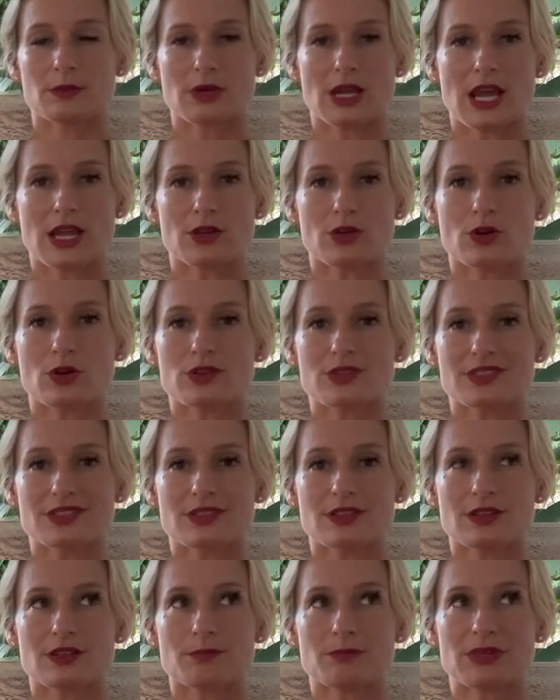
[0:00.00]
I
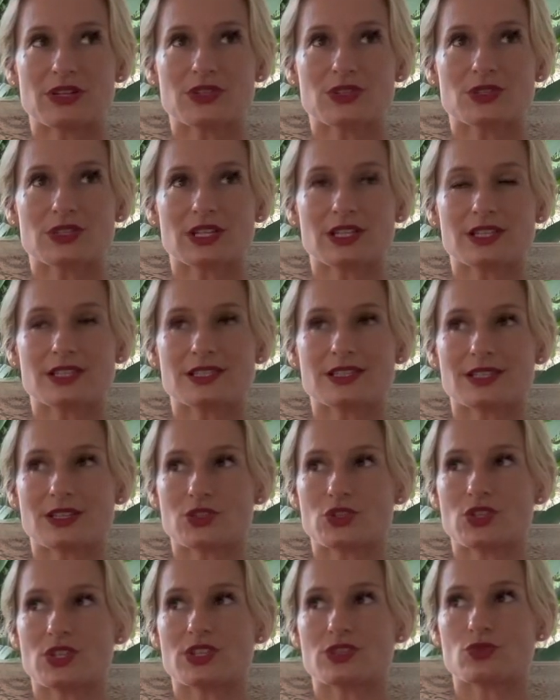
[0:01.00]
personally
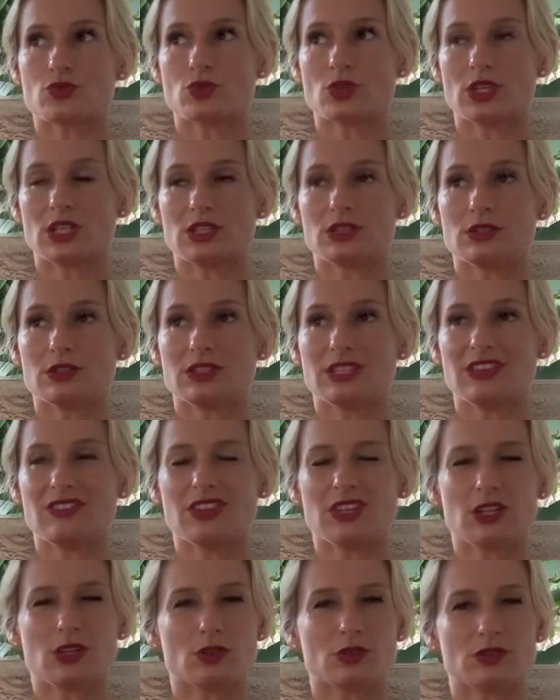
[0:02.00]
suggest really
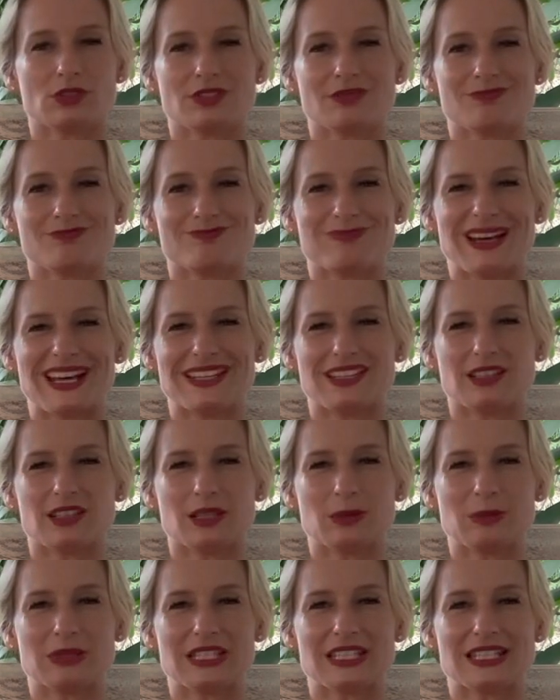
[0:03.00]
giving your body a little
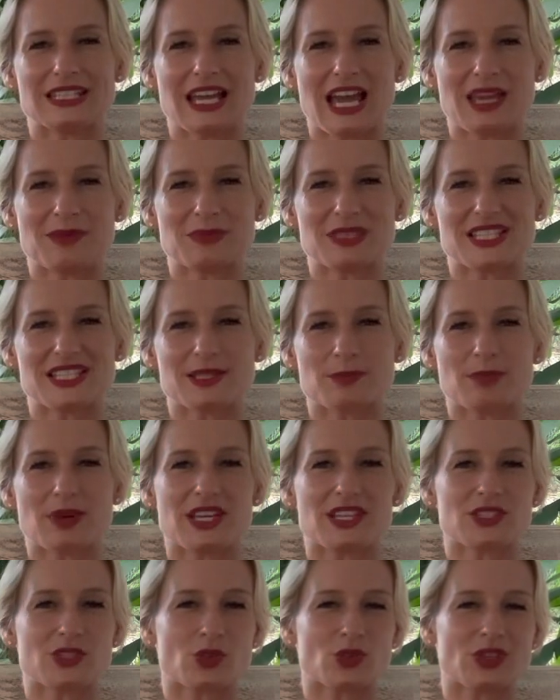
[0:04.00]
bit time and
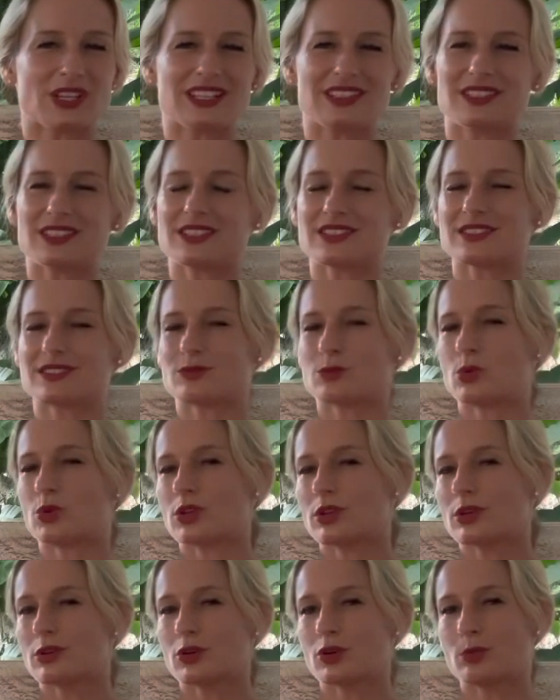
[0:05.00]
space, or at least work
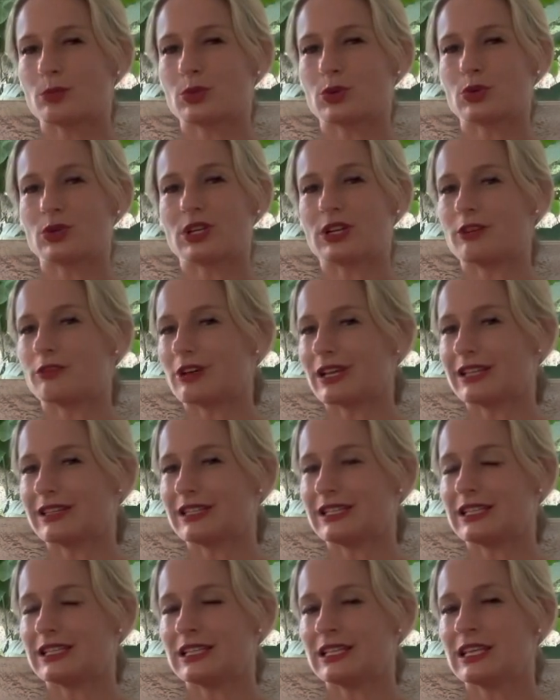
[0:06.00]
on computer, run
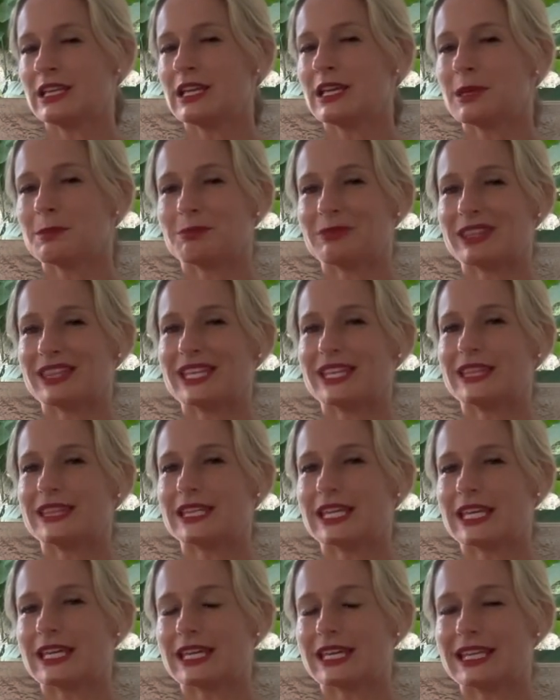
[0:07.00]
Healy, but then
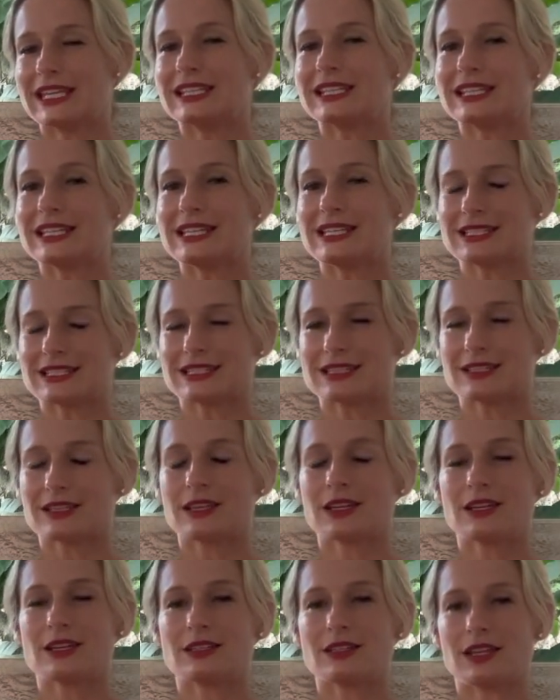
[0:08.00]
take at least
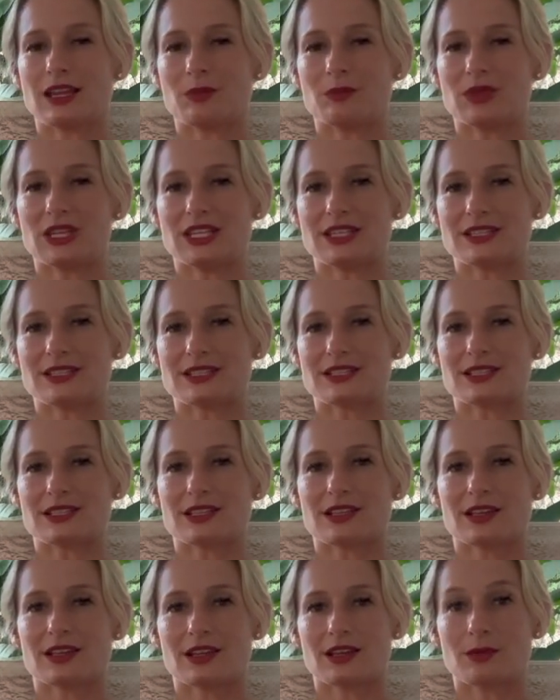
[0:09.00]
10 minutes
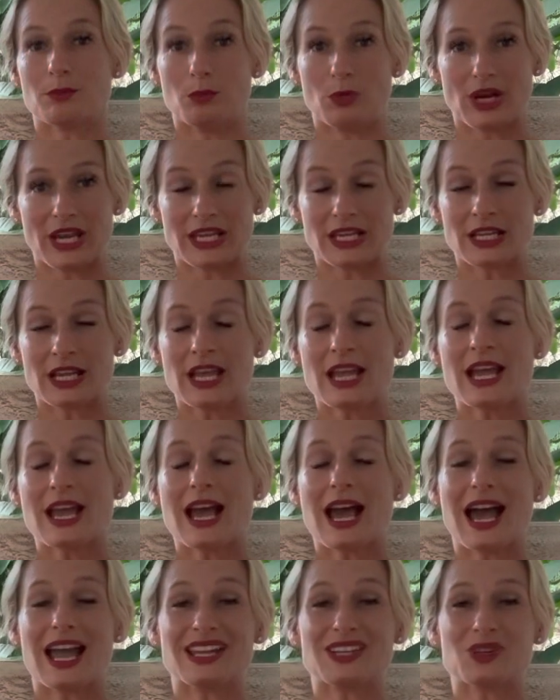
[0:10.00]
break.
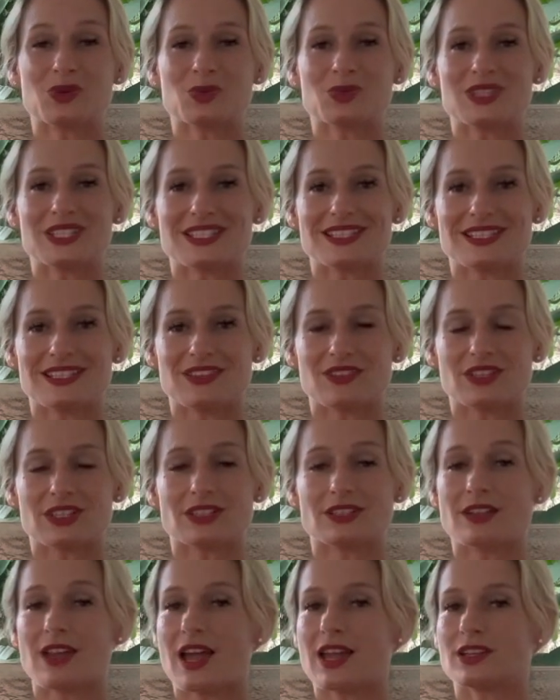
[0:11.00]
I know this is
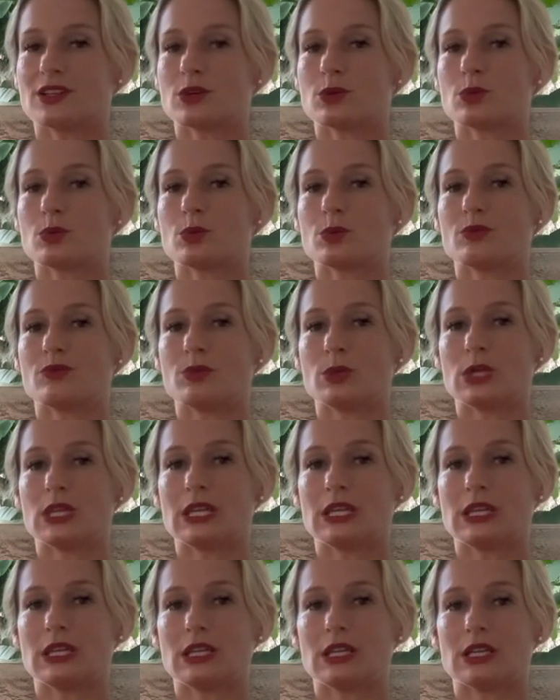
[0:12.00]
difficult. I know
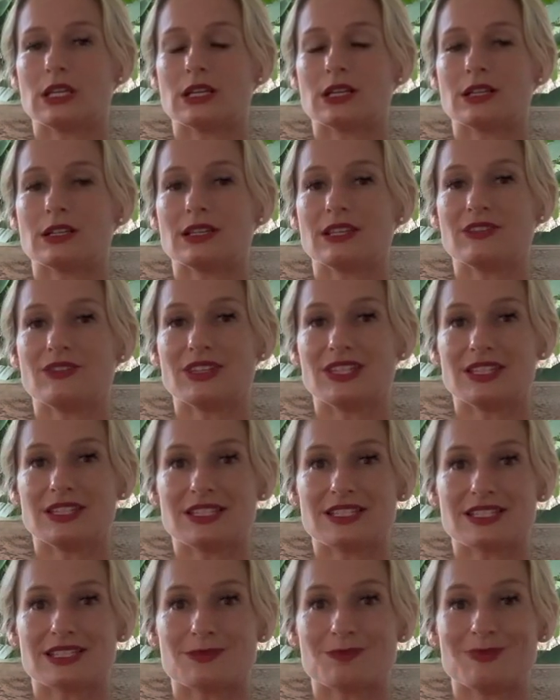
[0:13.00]
we live in
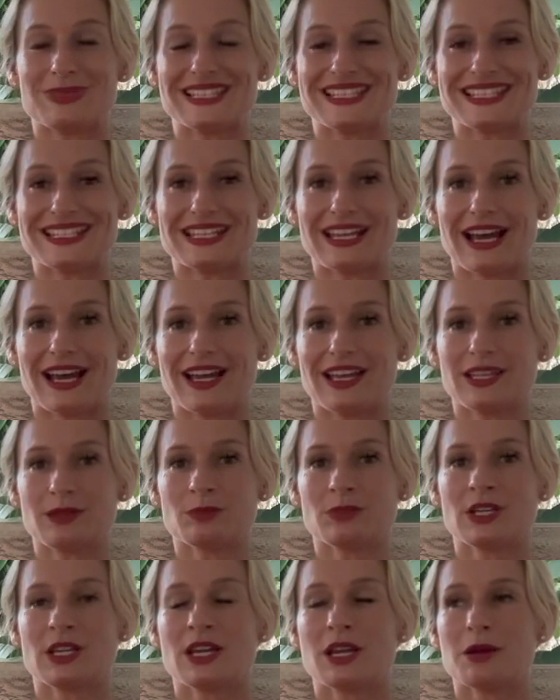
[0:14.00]
this busy
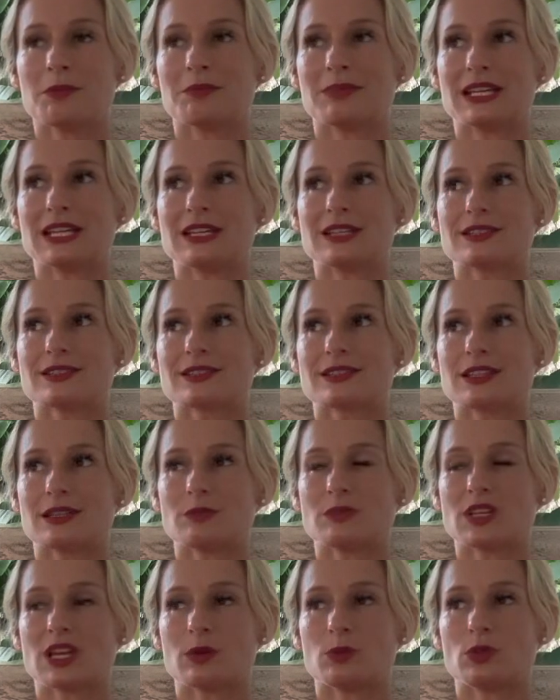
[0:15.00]
time But at the same
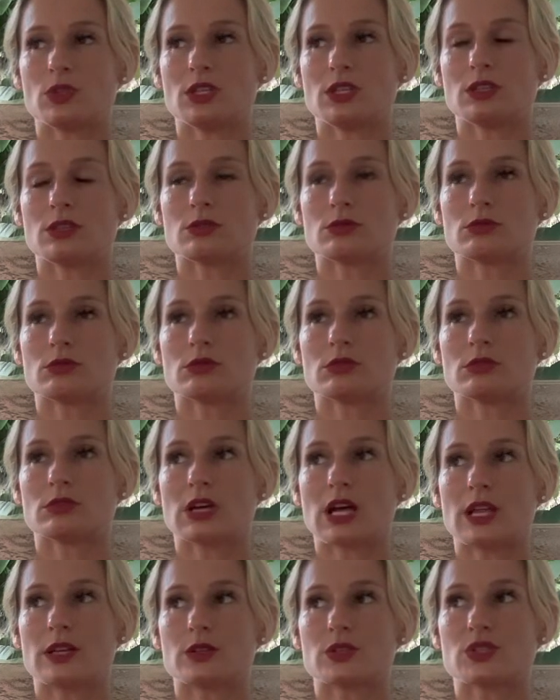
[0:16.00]
time, we need to
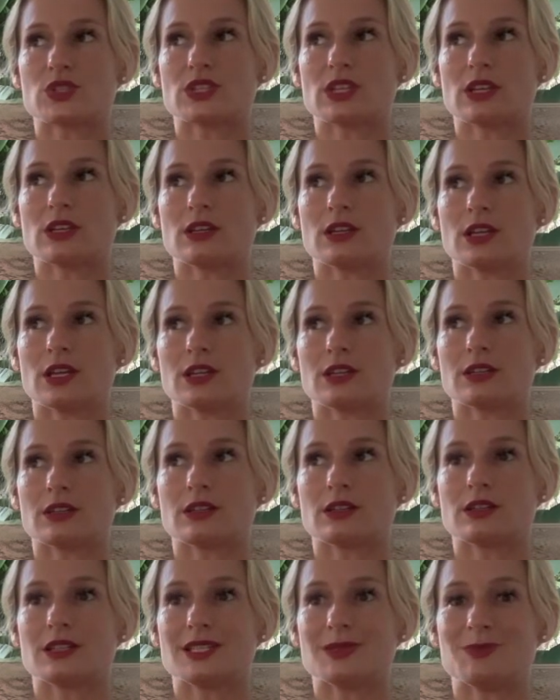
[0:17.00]
understand that
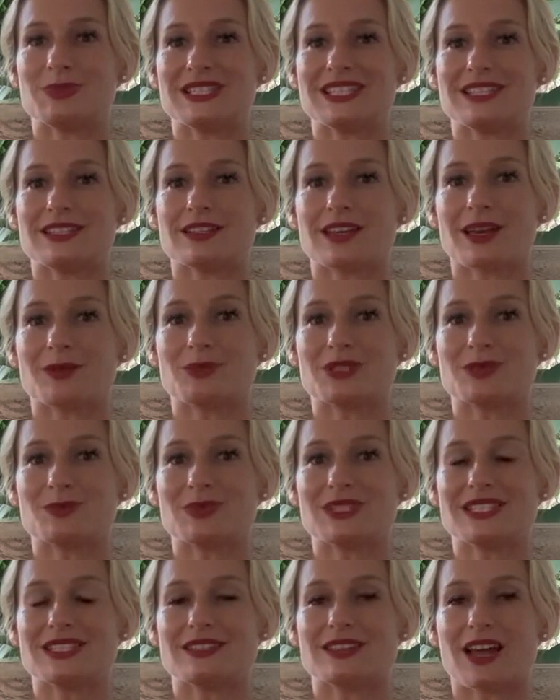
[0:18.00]
this busy time is
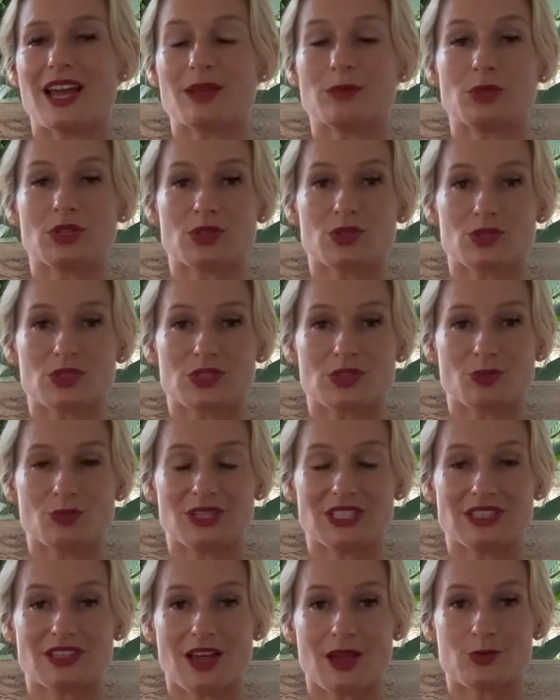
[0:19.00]
busy time because so
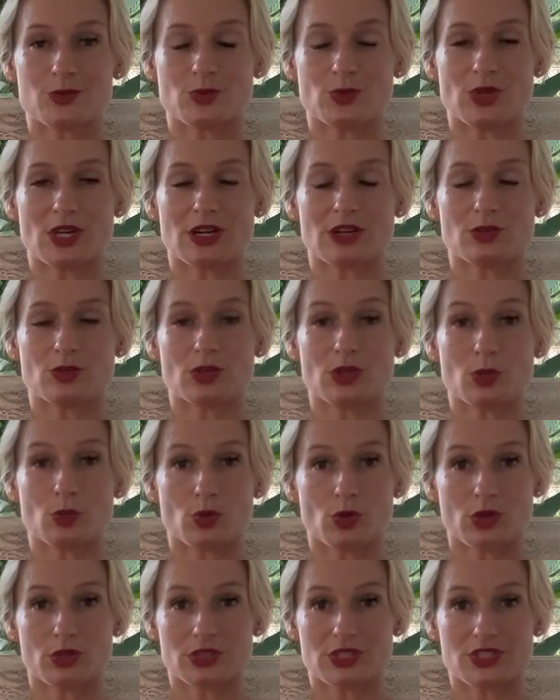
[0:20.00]
many times we are doing
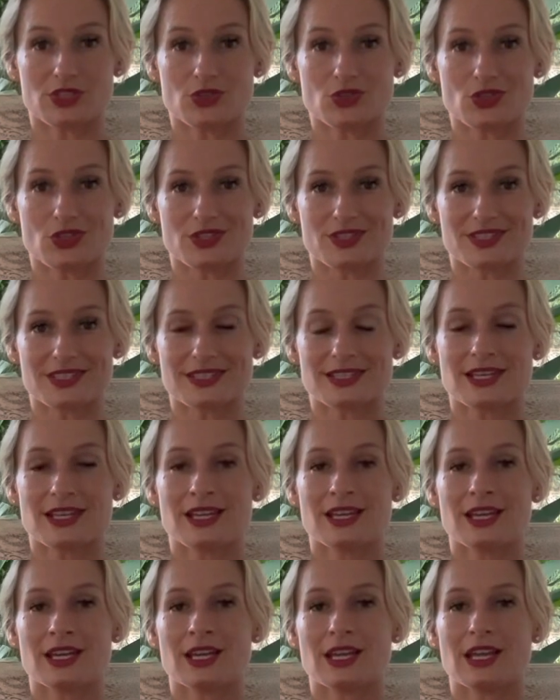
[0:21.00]
wrong decisions,
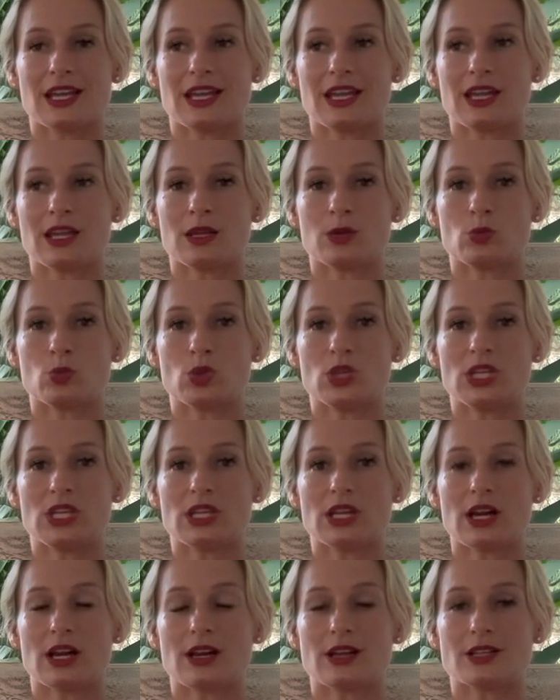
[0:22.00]
and we
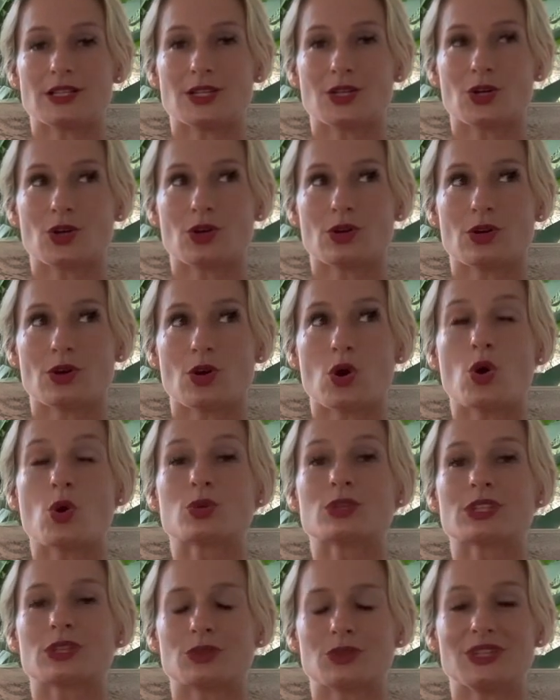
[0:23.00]
are the
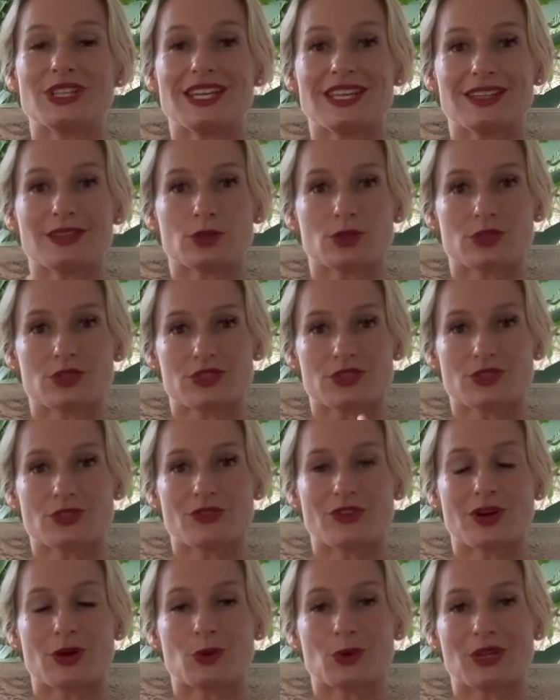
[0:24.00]
own creators of
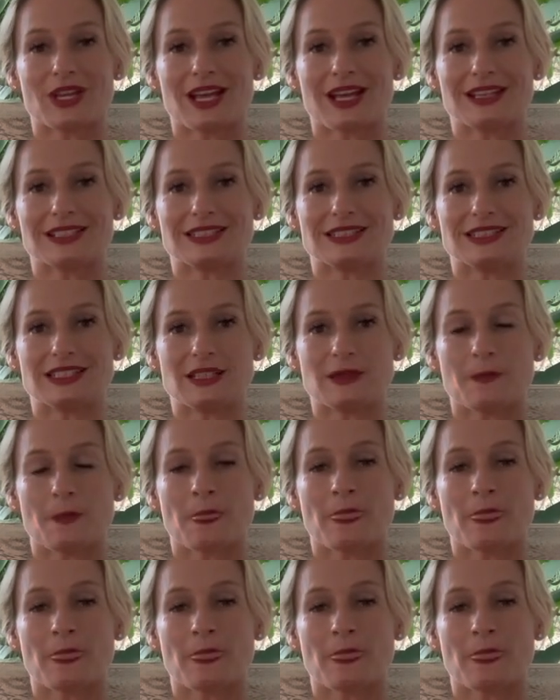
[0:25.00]
our reality.